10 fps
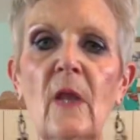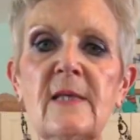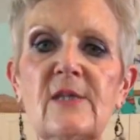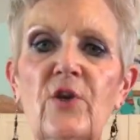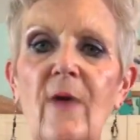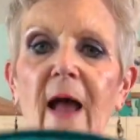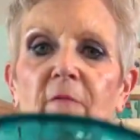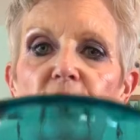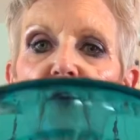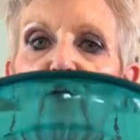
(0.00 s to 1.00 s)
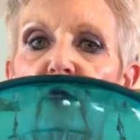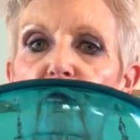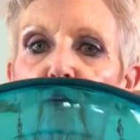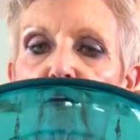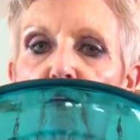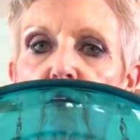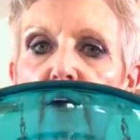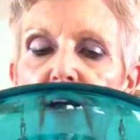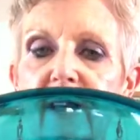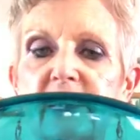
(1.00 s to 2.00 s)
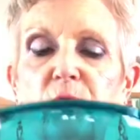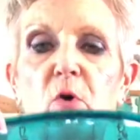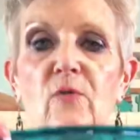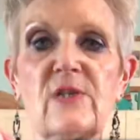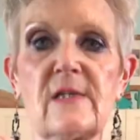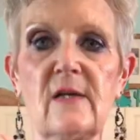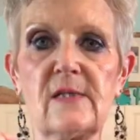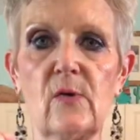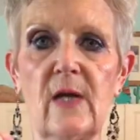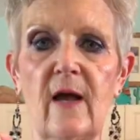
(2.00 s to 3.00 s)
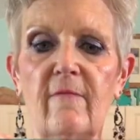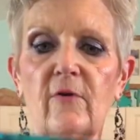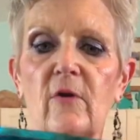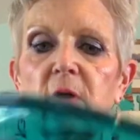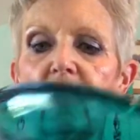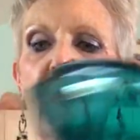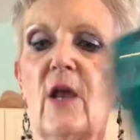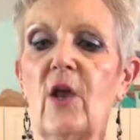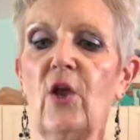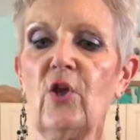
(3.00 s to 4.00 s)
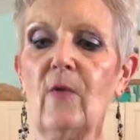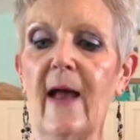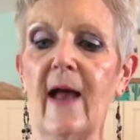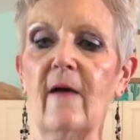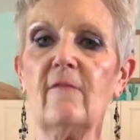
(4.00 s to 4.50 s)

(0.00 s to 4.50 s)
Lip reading: So you have your 3/4 quart casserole, which is also a cover. You have